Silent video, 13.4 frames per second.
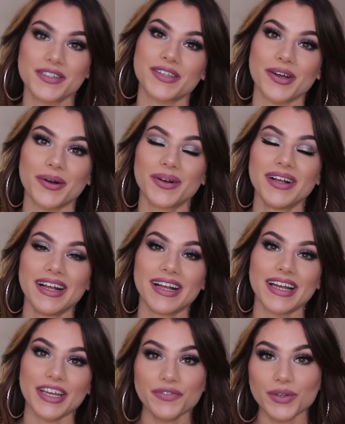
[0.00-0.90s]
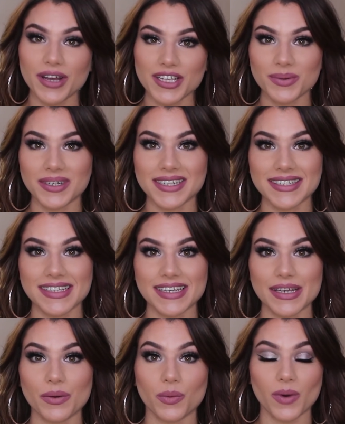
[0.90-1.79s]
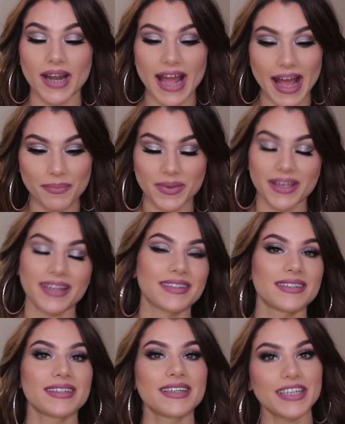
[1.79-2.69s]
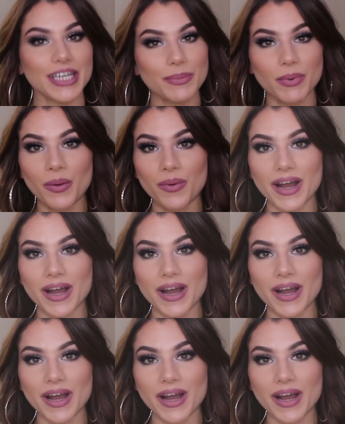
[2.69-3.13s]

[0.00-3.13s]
So if you guys wanna see what happened, keep on